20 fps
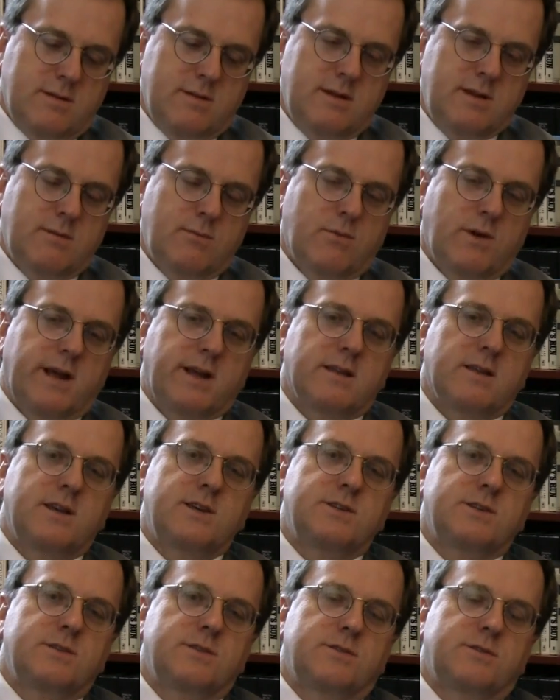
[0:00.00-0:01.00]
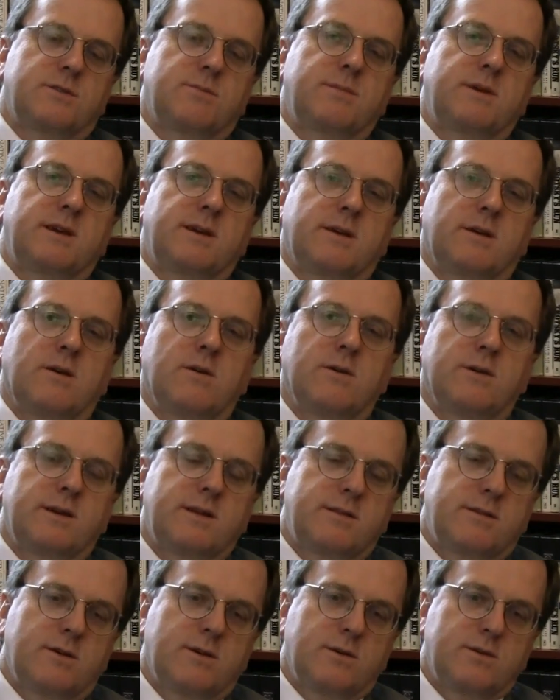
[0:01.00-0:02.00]
the regulations should be
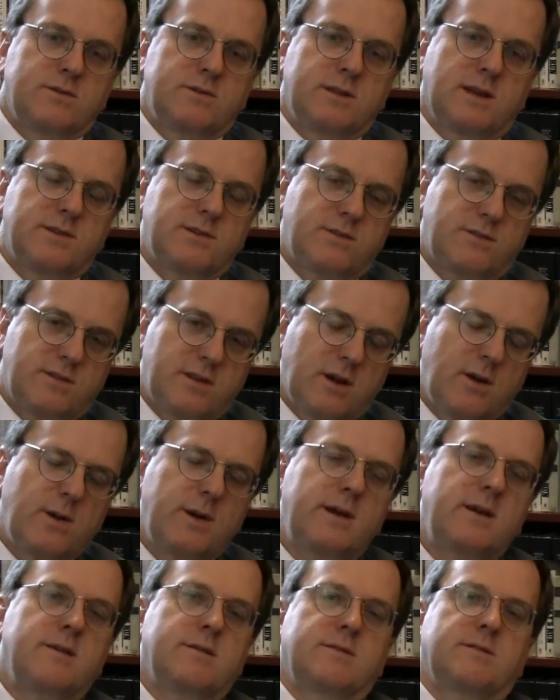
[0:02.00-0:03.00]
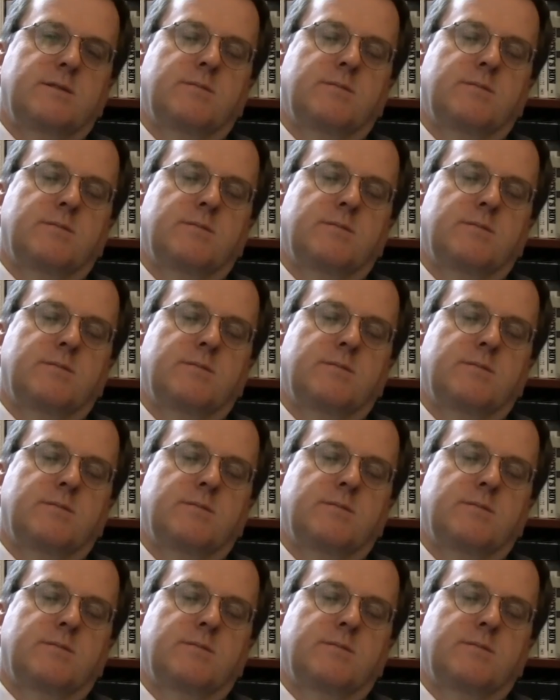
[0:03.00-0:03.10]
only those necessary